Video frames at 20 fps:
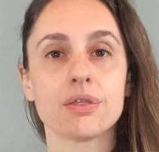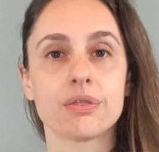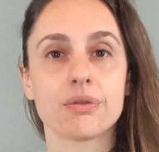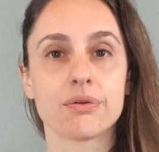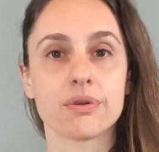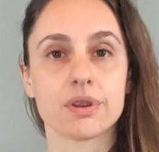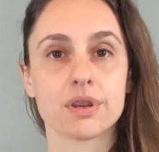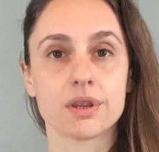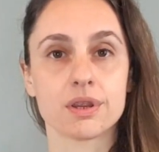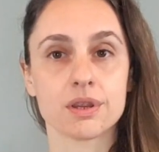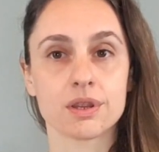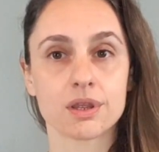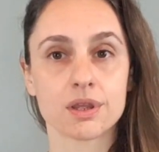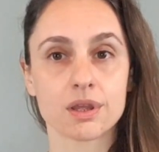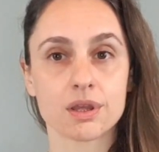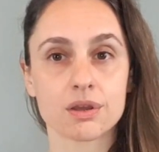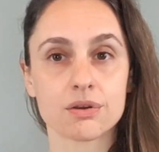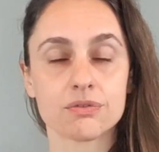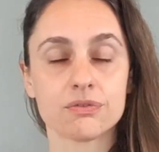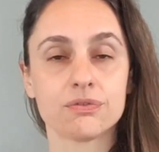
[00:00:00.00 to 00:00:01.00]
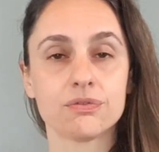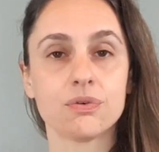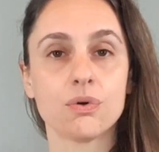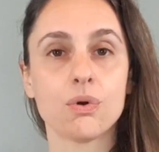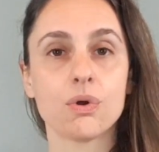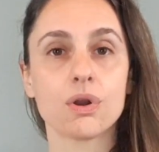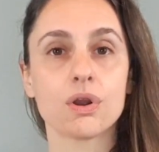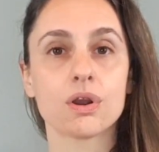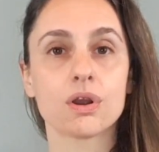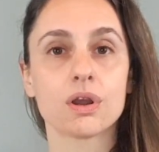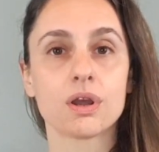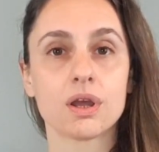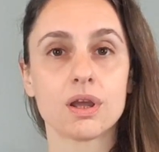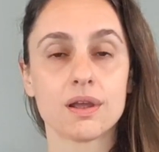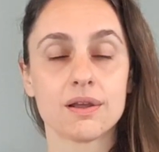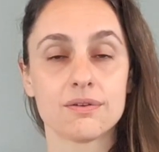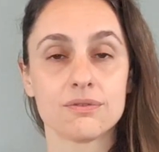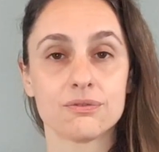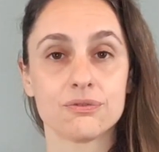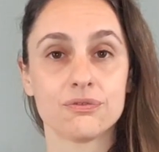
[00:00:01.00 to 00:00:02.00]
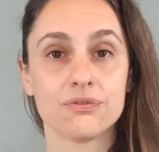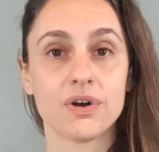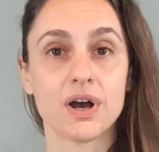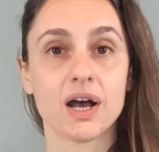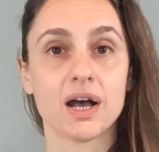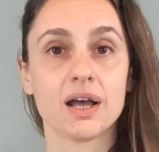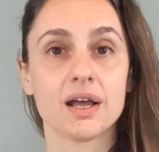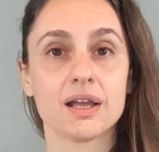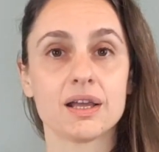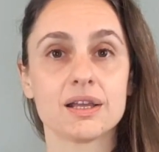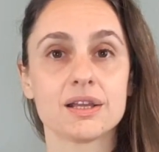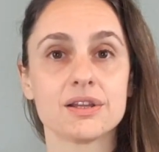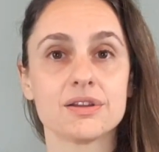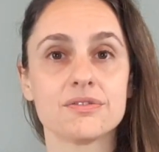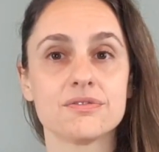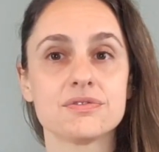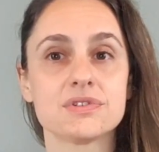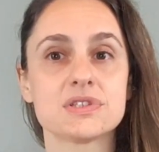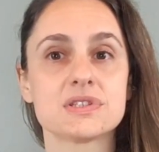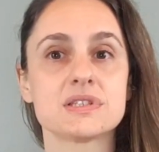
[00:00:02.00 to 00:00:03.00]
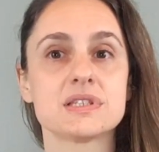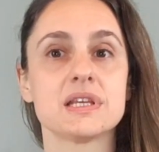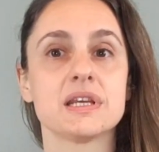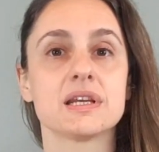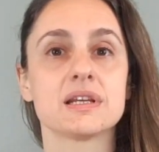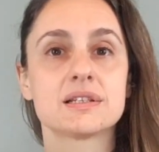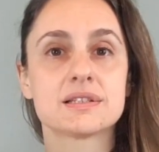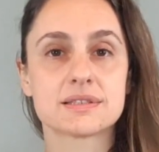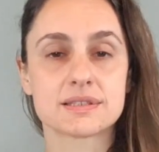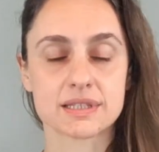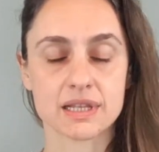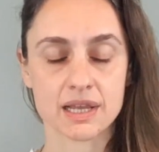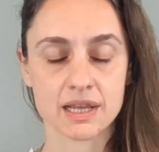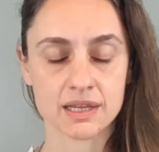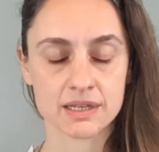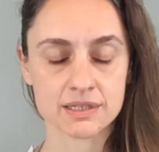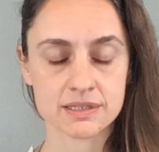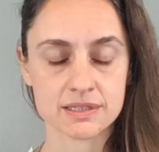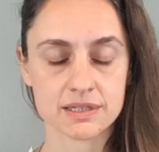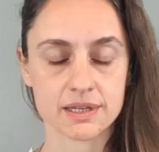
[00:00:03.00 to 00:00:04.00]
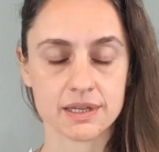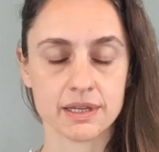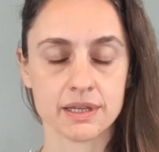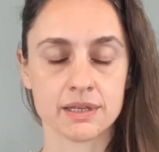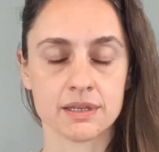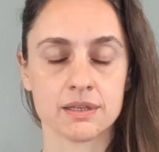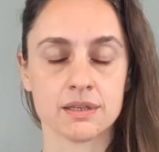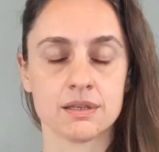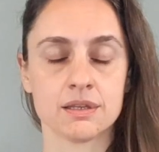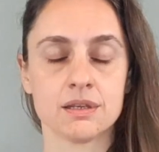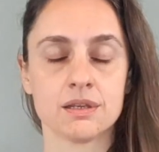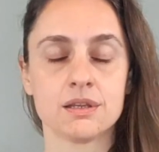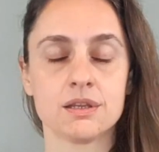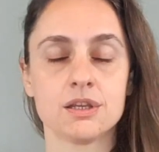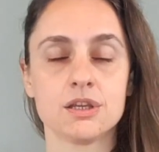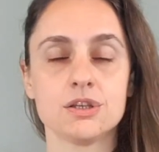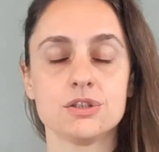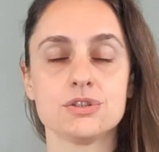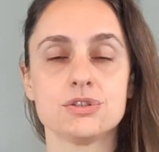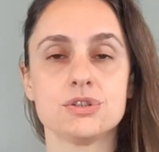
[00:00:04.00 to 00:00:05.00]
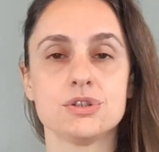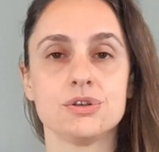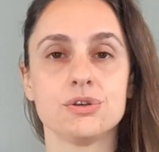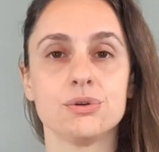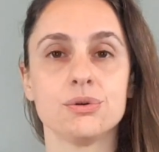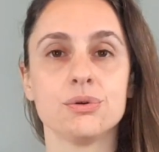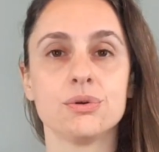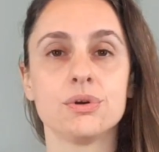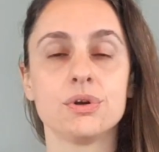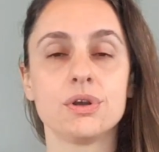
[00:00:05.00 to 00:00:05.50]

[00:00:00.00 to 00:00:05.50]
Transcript: three, four, five, six, and in. Two,